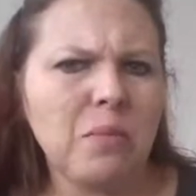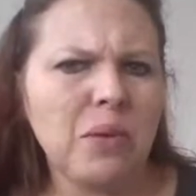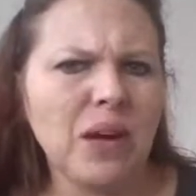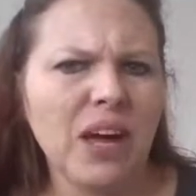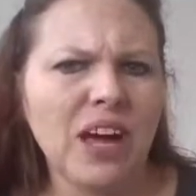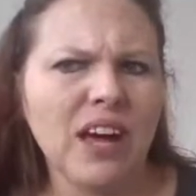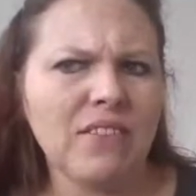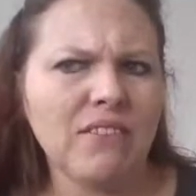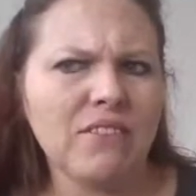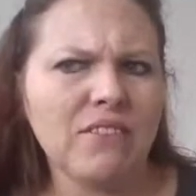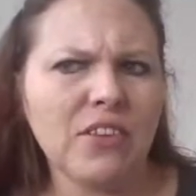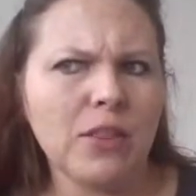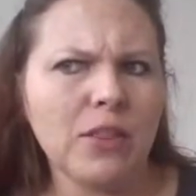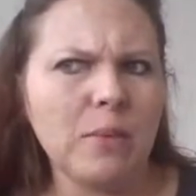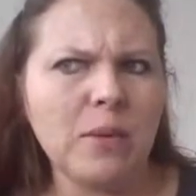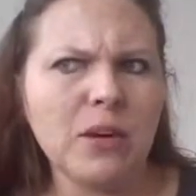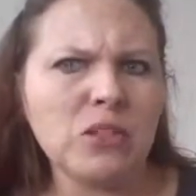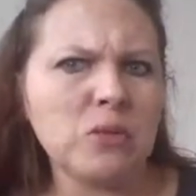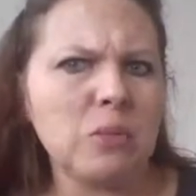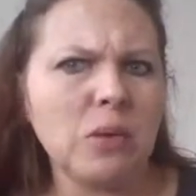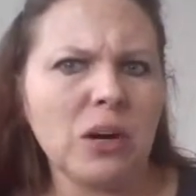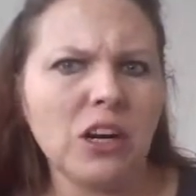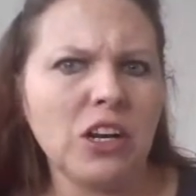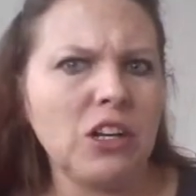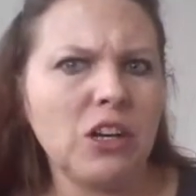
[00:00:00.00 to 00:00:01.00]
but for the
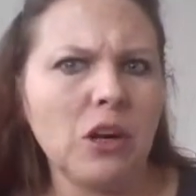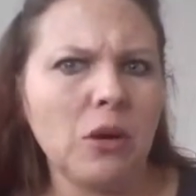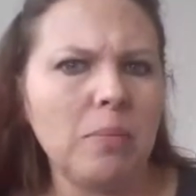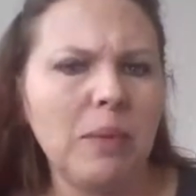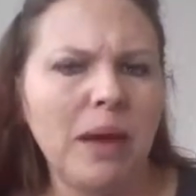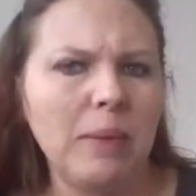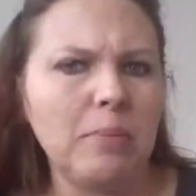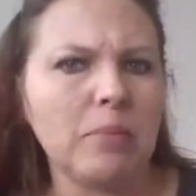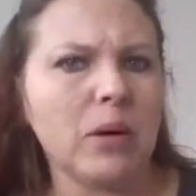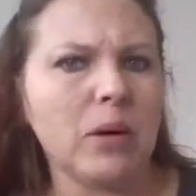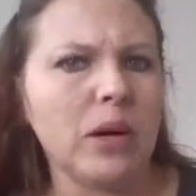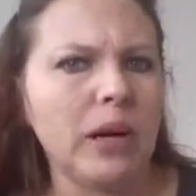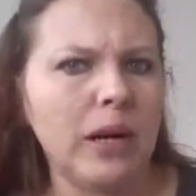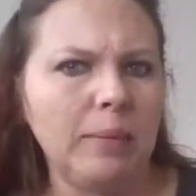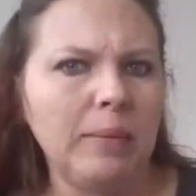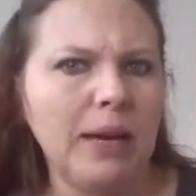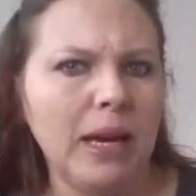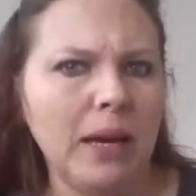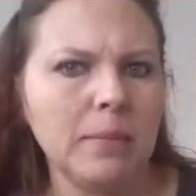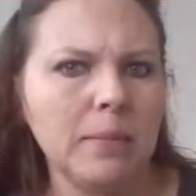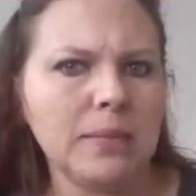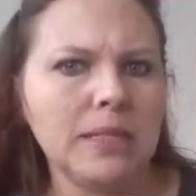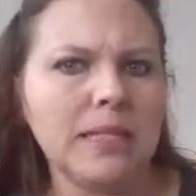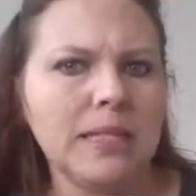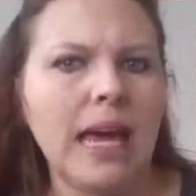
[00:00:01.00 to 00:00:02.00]
most part you don't pay
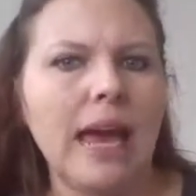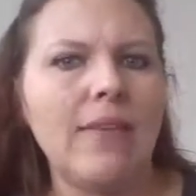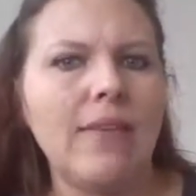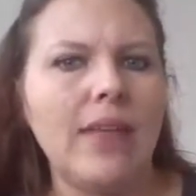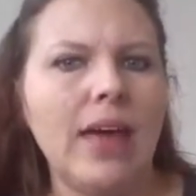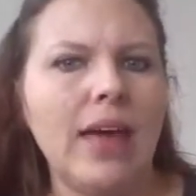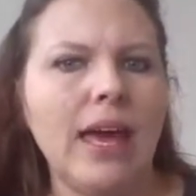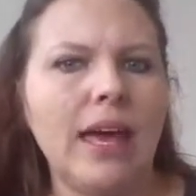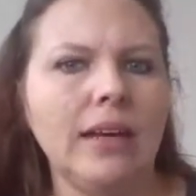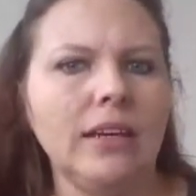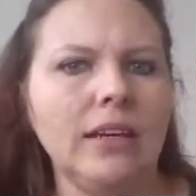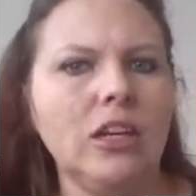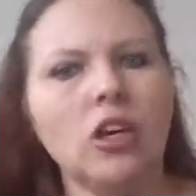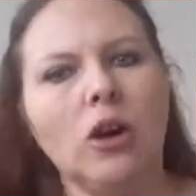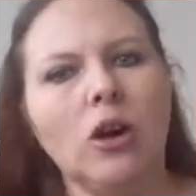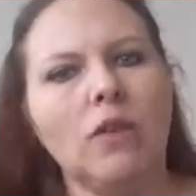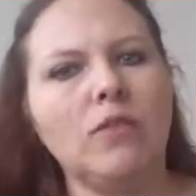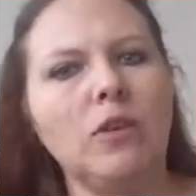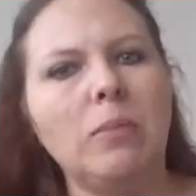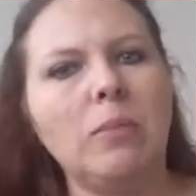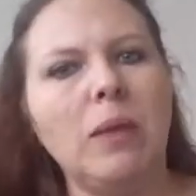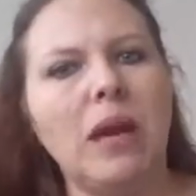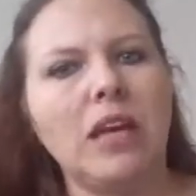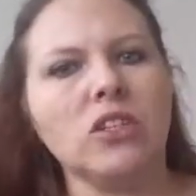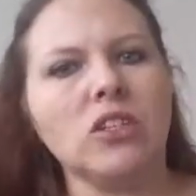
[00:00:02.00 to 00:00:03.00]
premiums and then you know
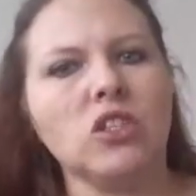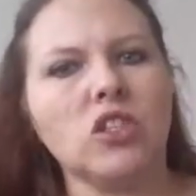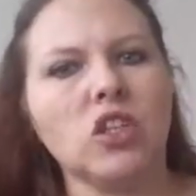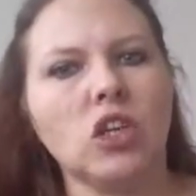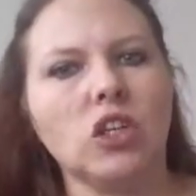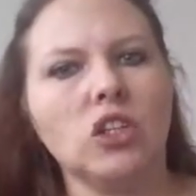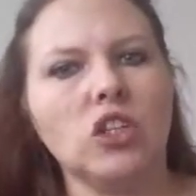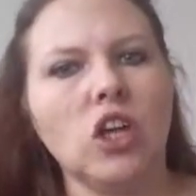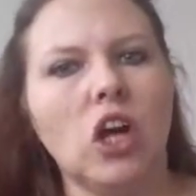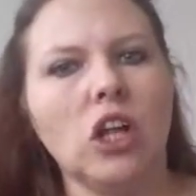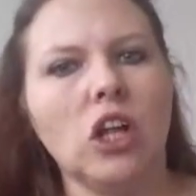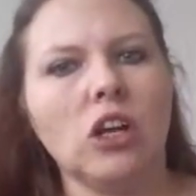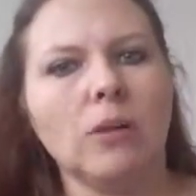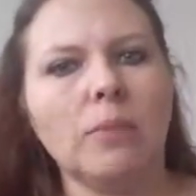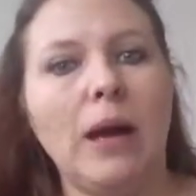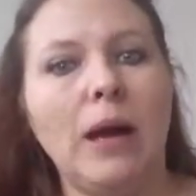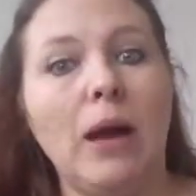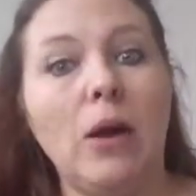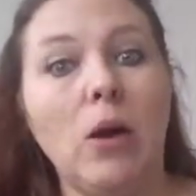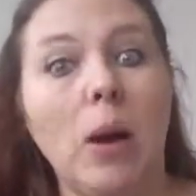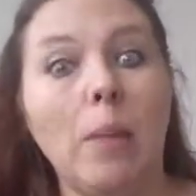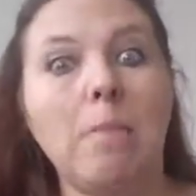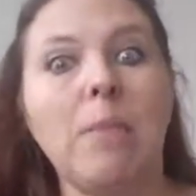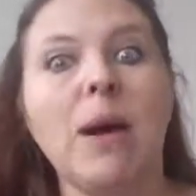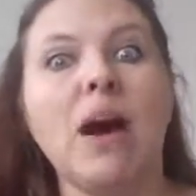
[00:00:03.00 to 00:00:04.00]
if you make a certain dollar
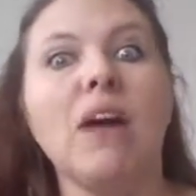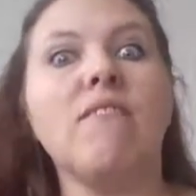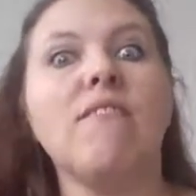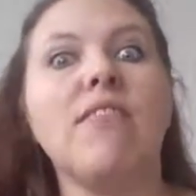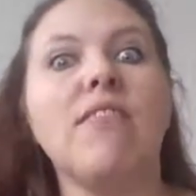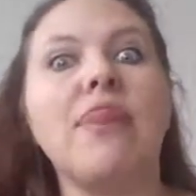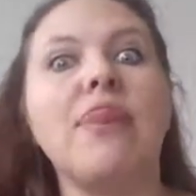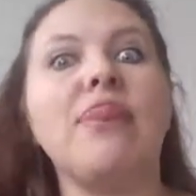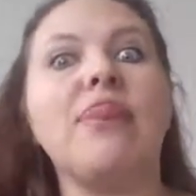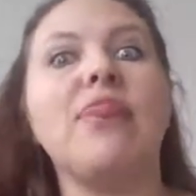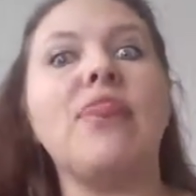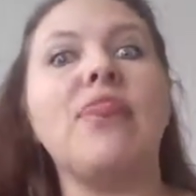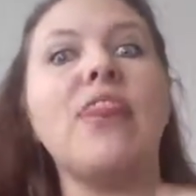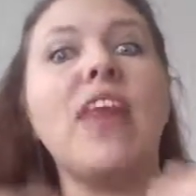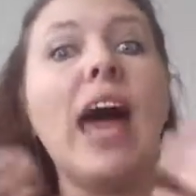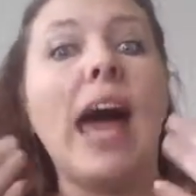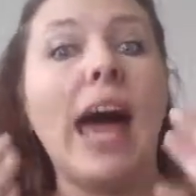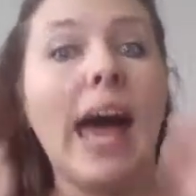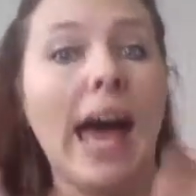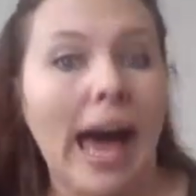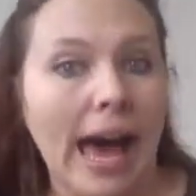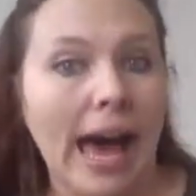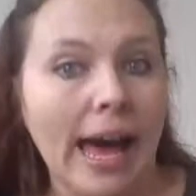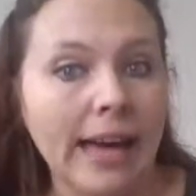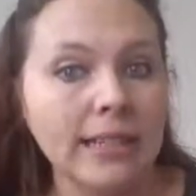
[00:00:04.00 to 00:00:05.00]
amount above
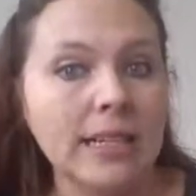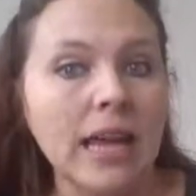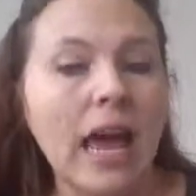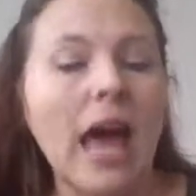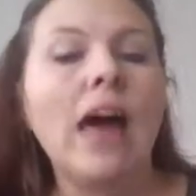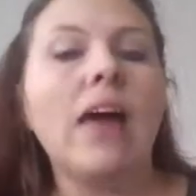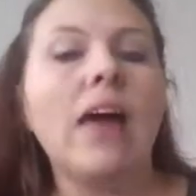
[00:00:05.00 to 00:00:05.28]
that